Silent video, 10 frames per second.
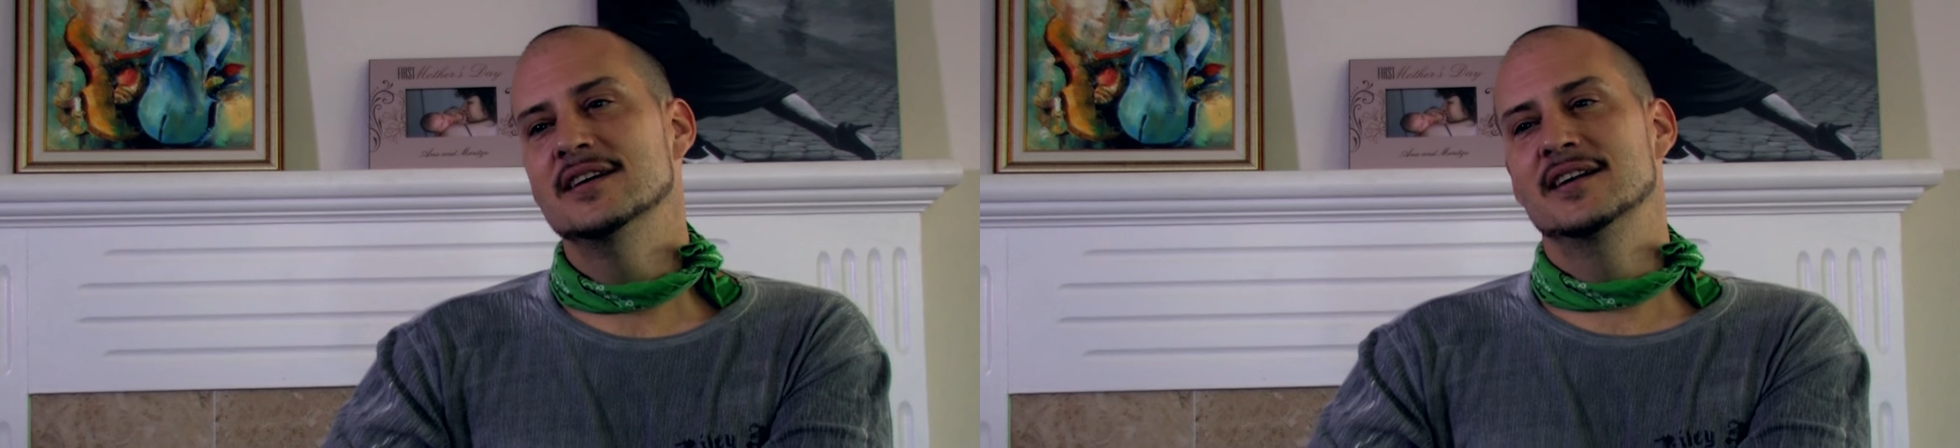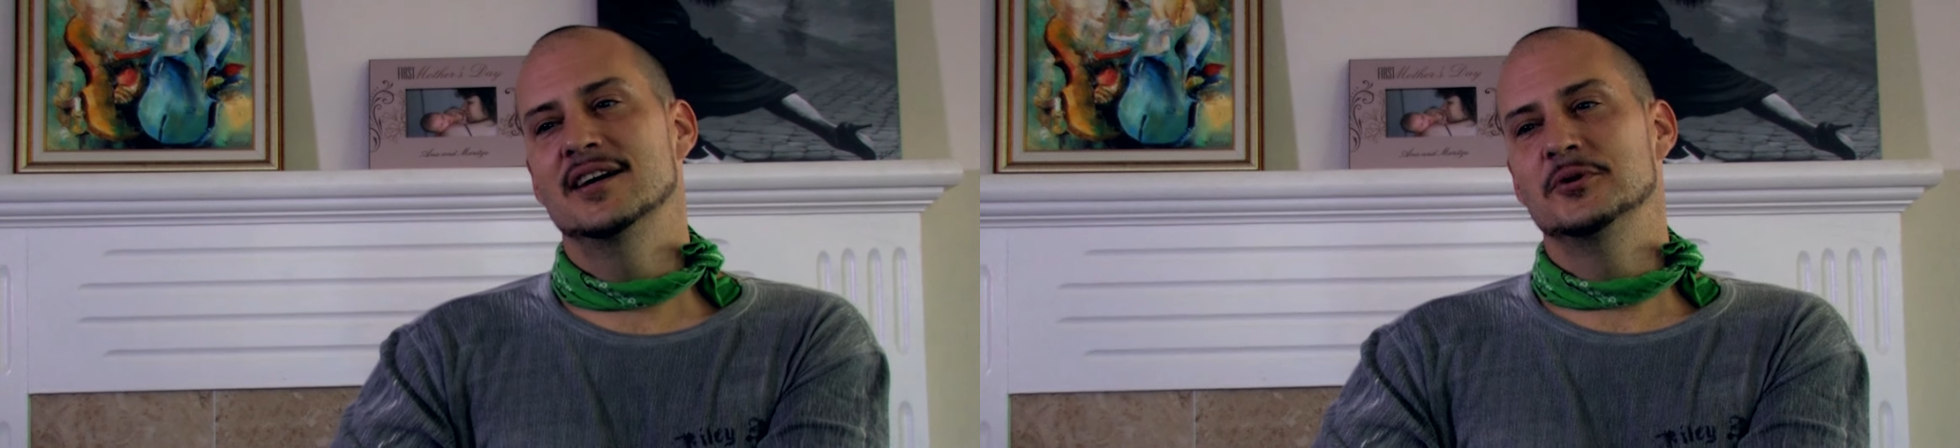
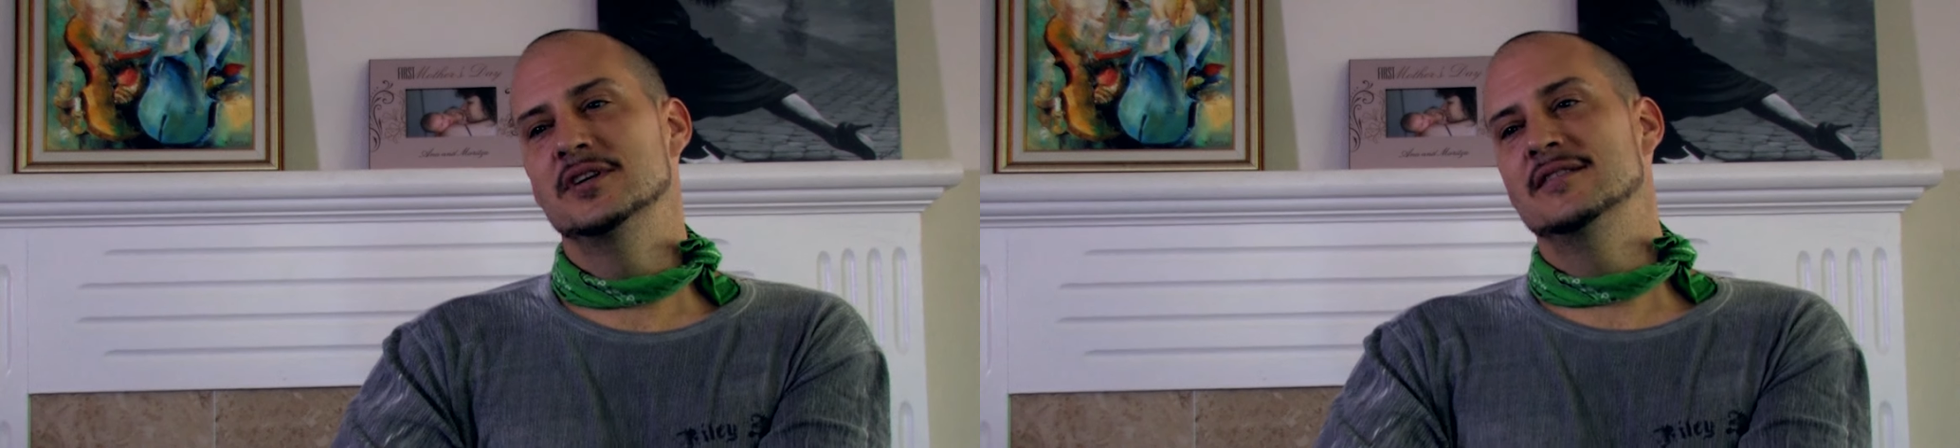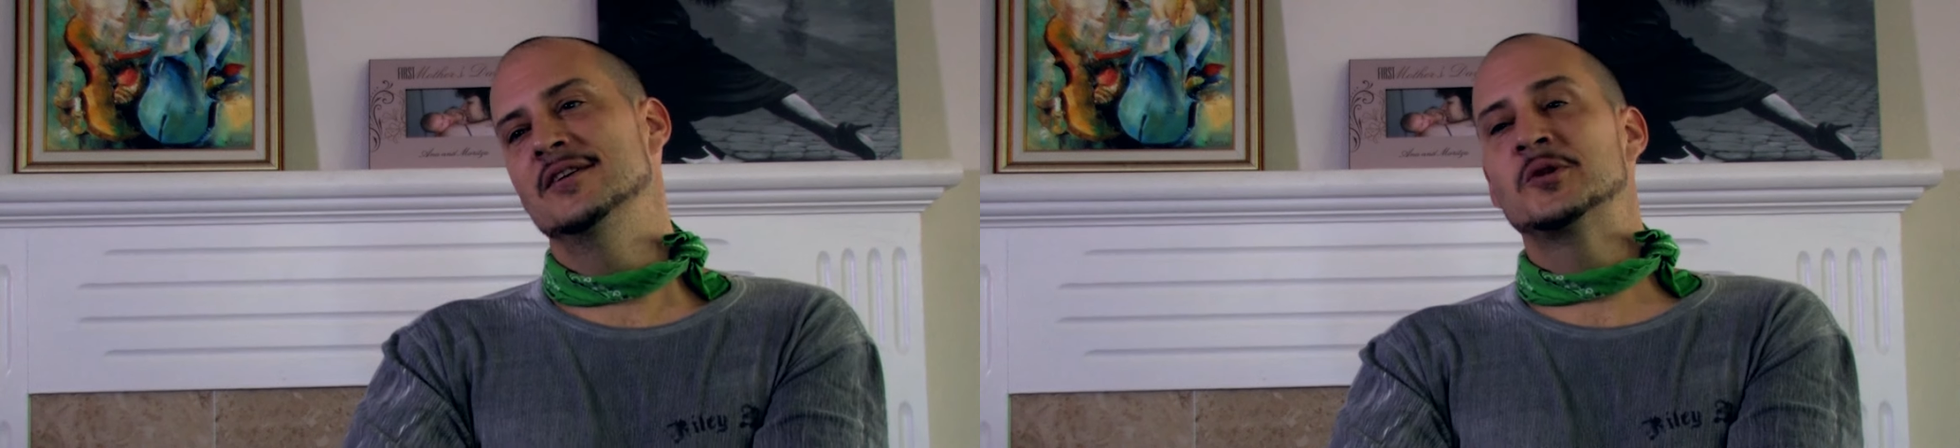that I would
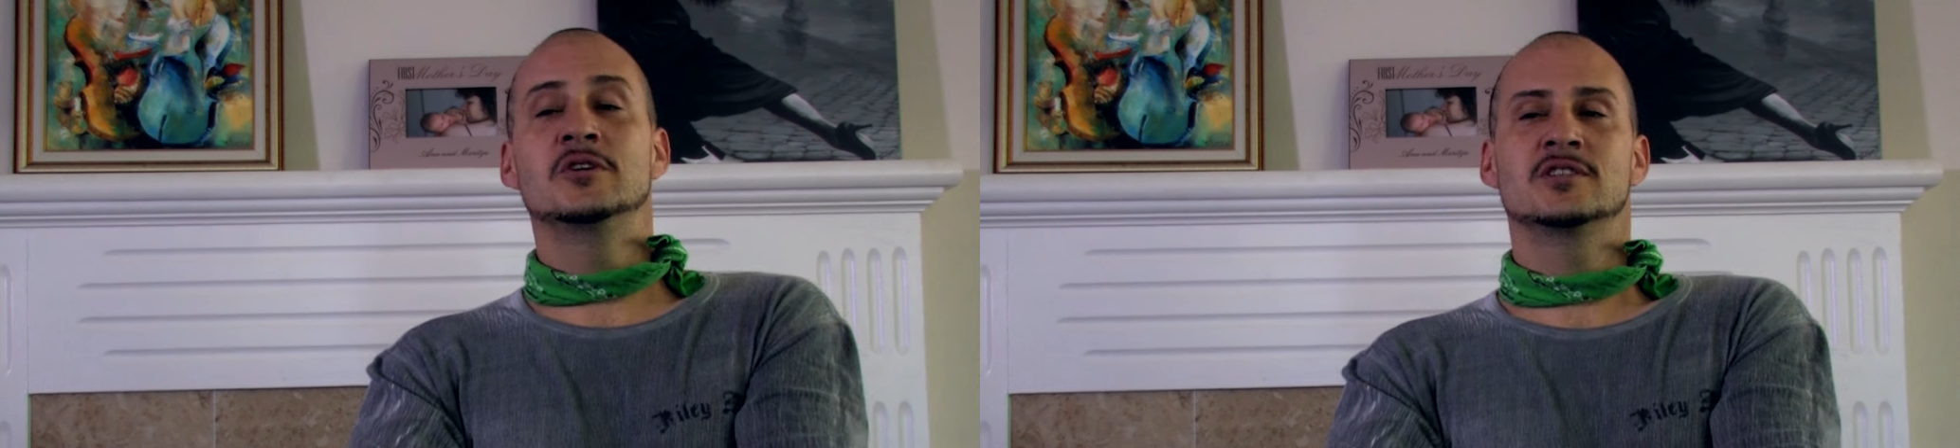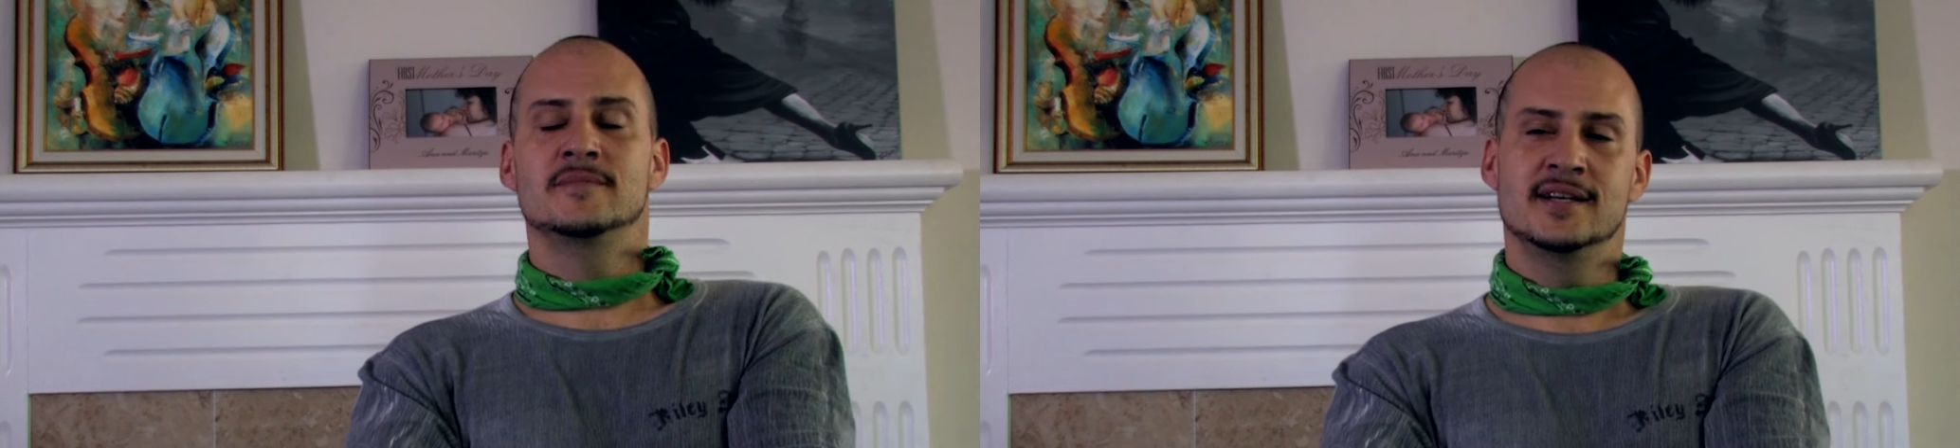never
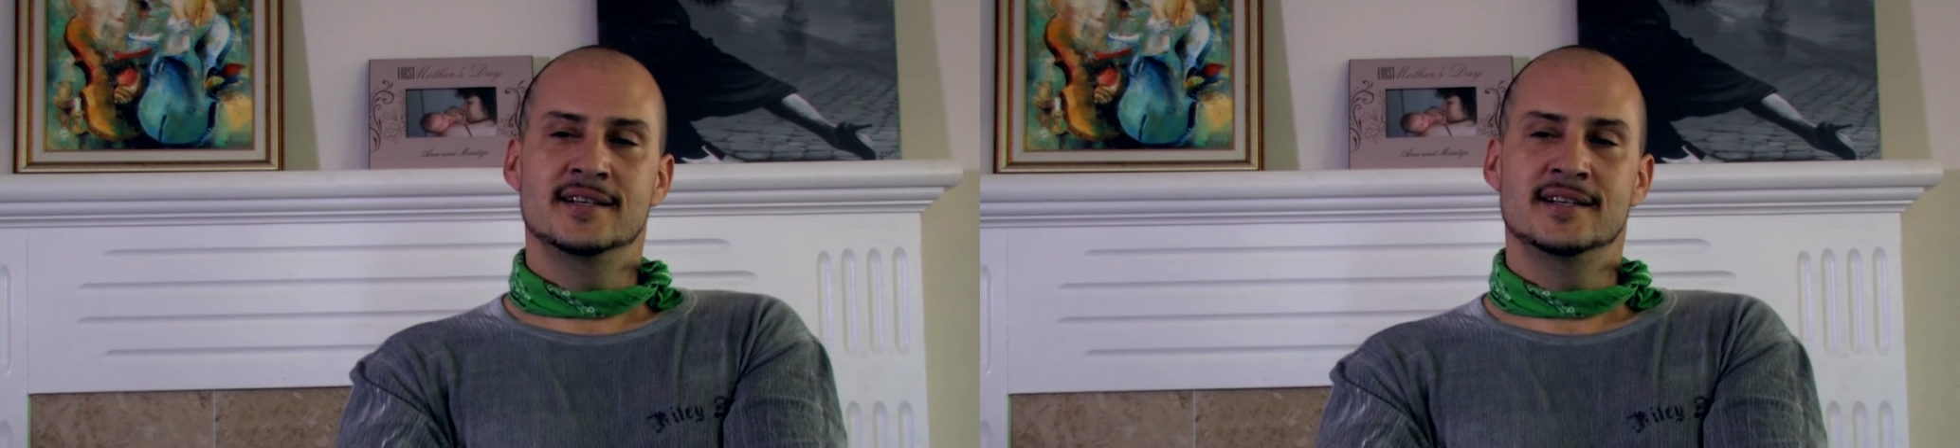thrust my